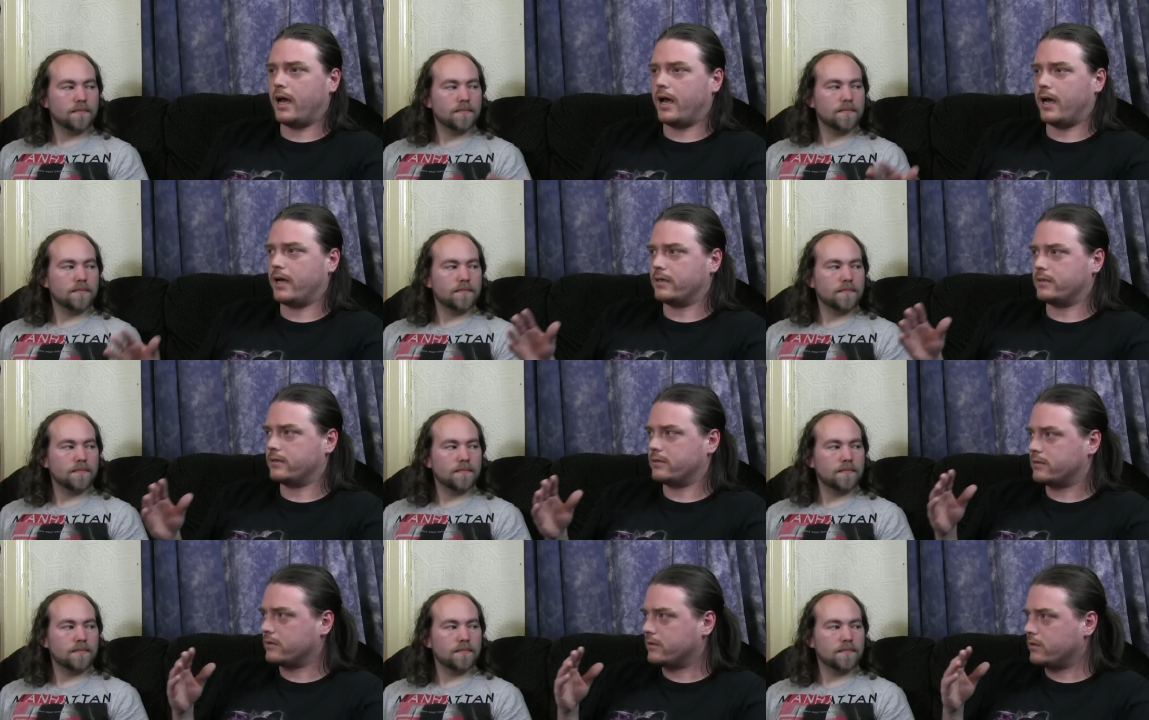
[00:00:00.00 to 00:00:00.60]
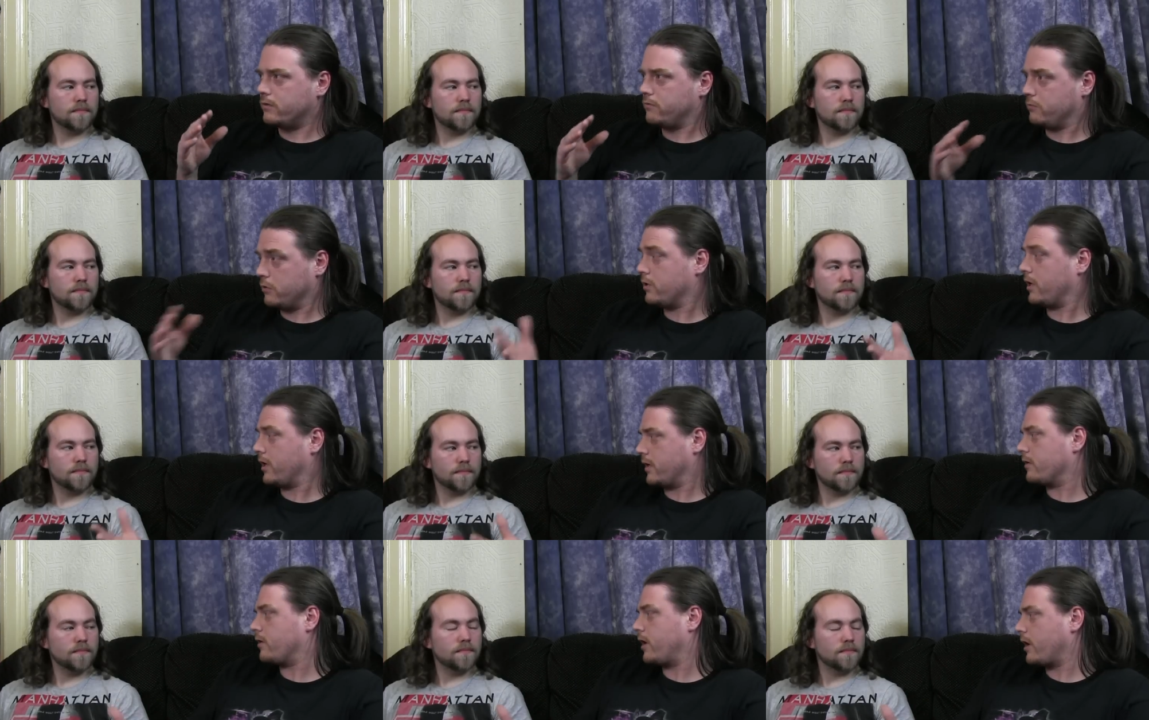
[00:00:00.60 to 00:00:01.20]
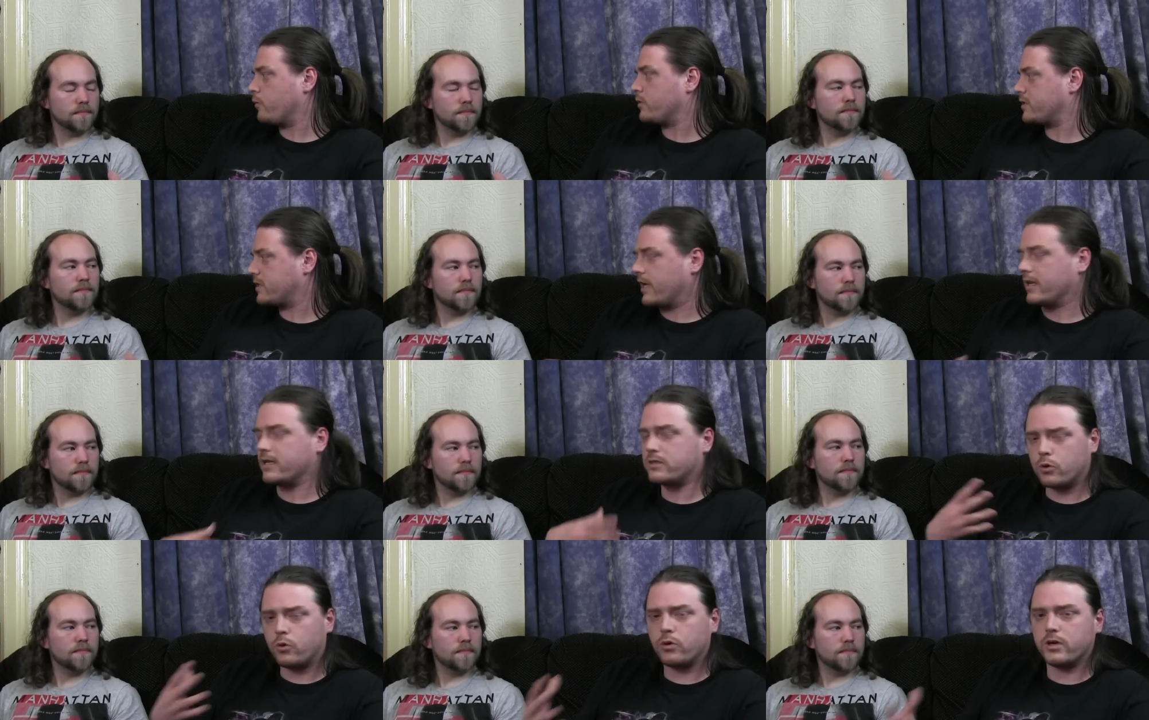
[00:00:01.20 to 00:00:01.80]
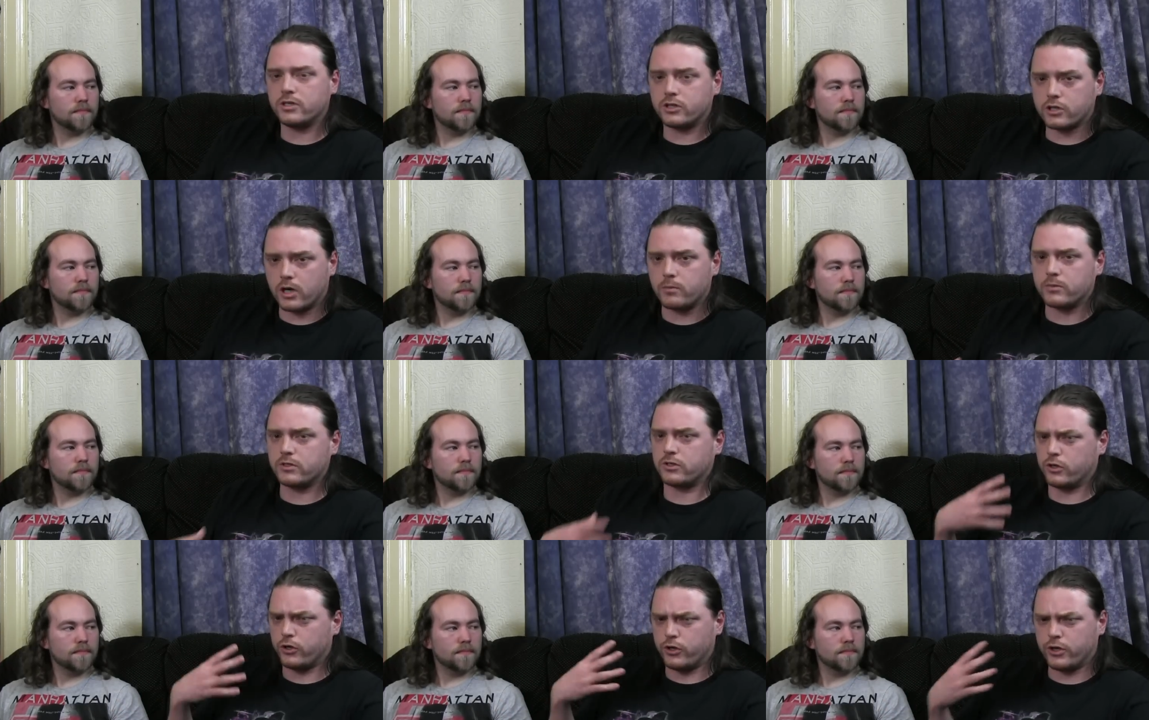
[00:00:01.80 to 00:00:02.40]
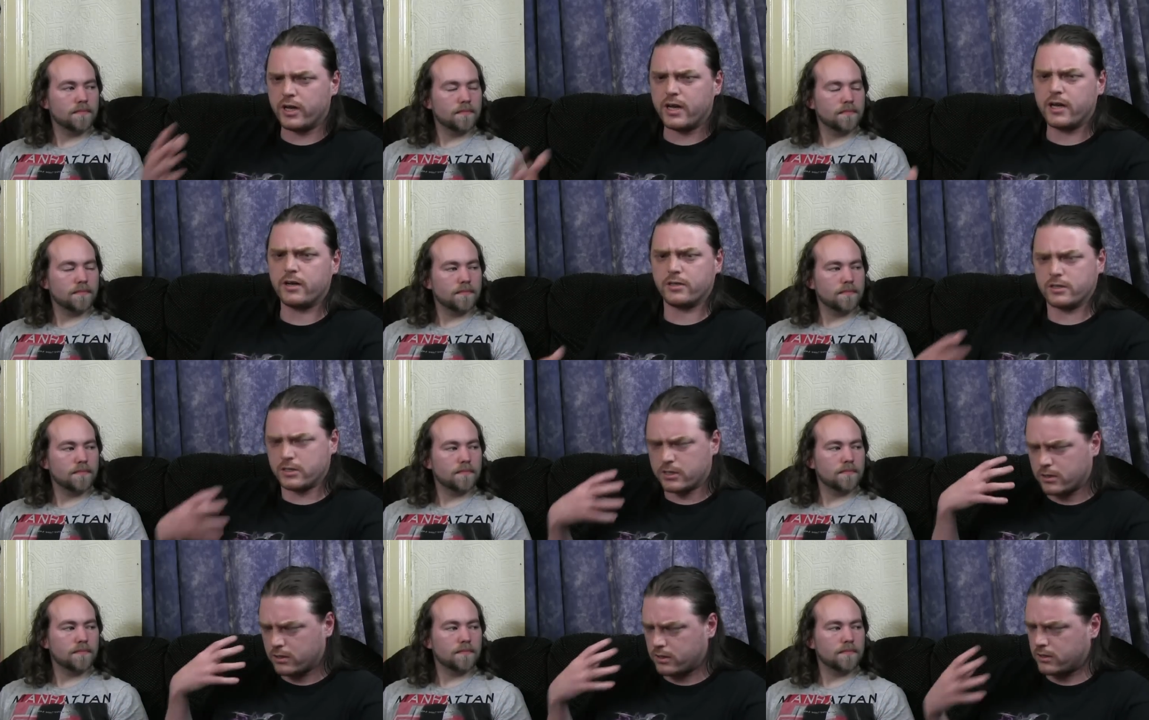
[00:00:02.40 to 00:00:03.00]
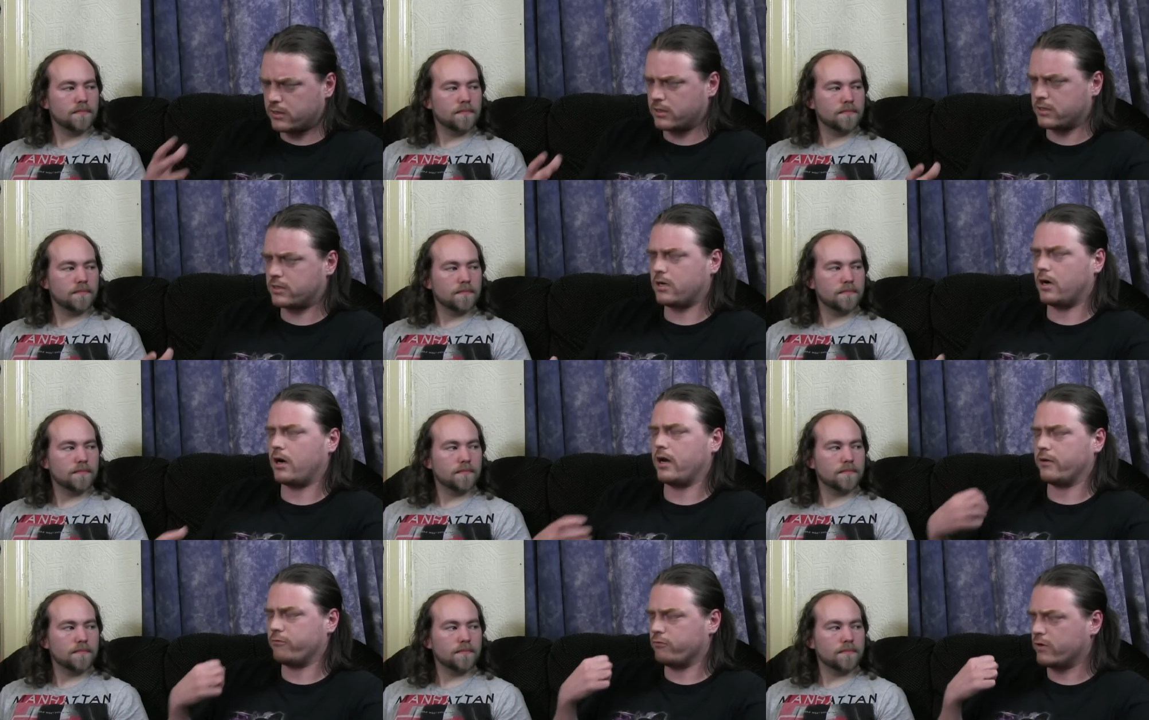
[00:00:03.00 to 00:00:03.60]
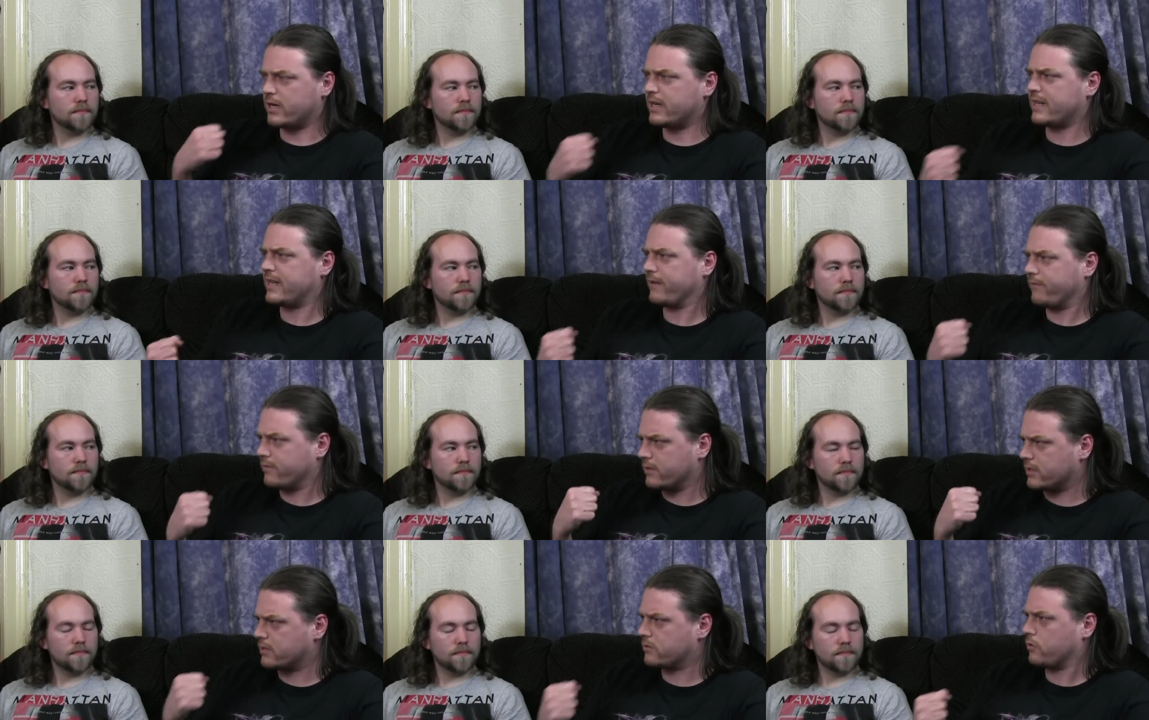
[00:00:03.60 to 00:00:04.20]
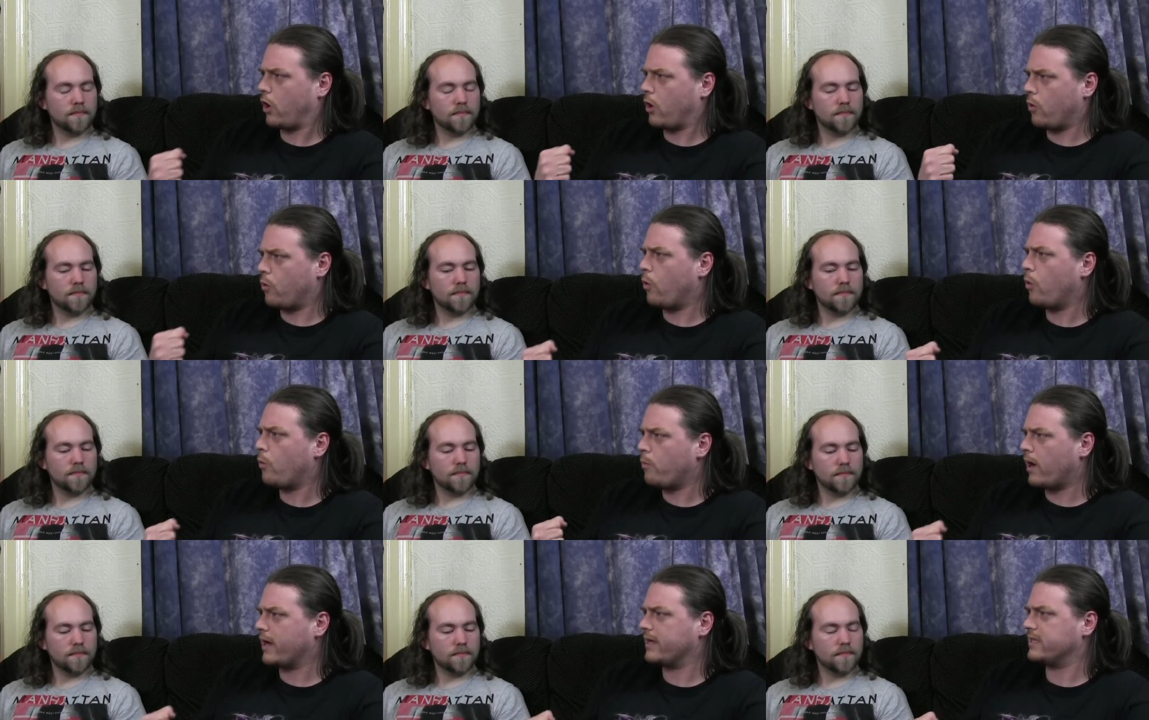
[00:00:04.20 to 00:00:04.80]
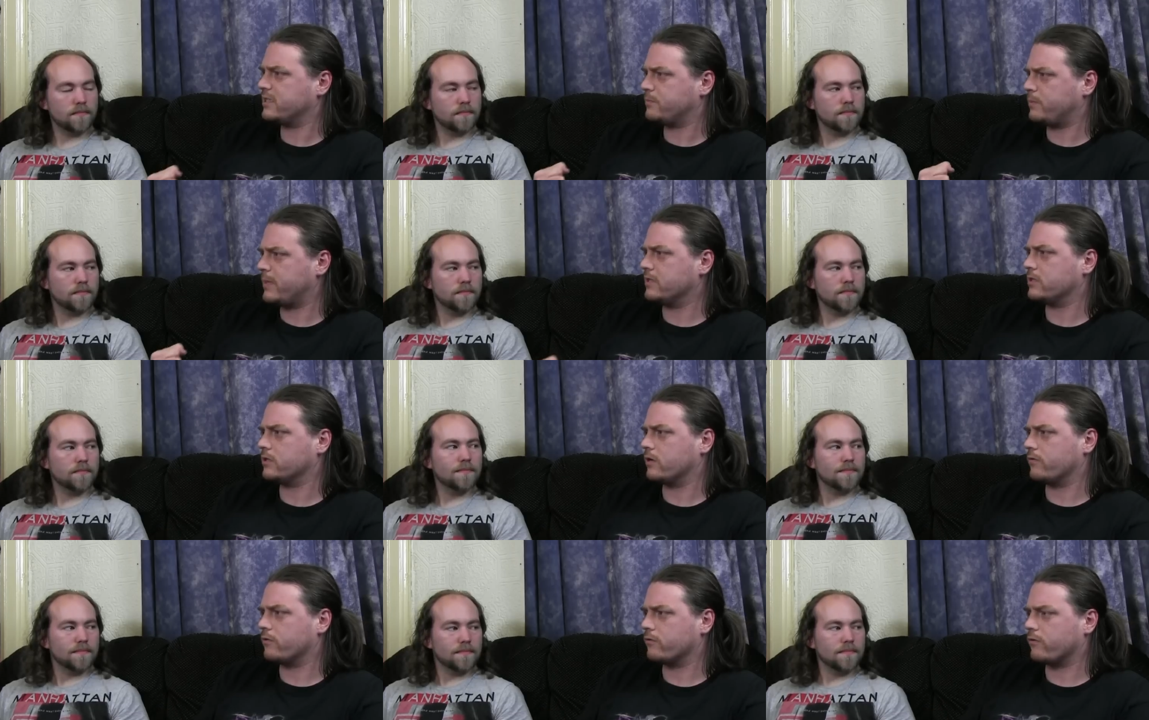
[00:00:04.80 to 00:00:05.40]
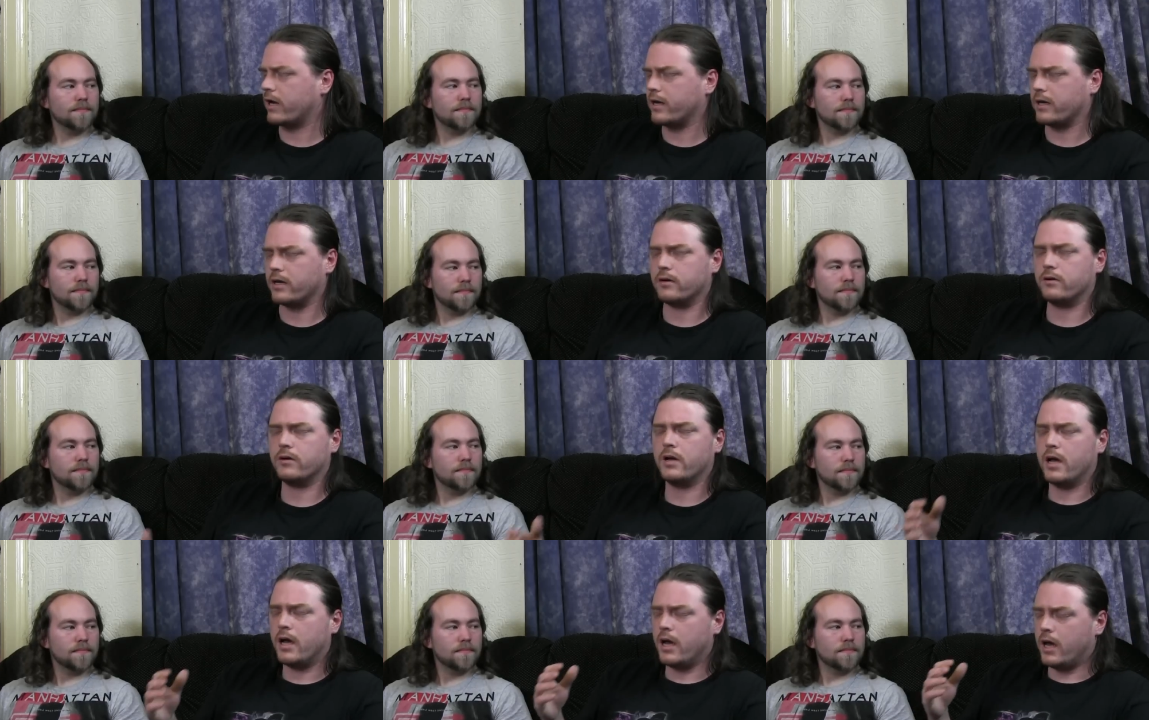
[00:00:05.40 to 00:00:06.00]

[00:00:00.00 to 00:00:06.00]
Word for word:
Speaker 1: And like like we said, it's all in German, so you can hear this this guy really giving this oh, almighty speech over the radio,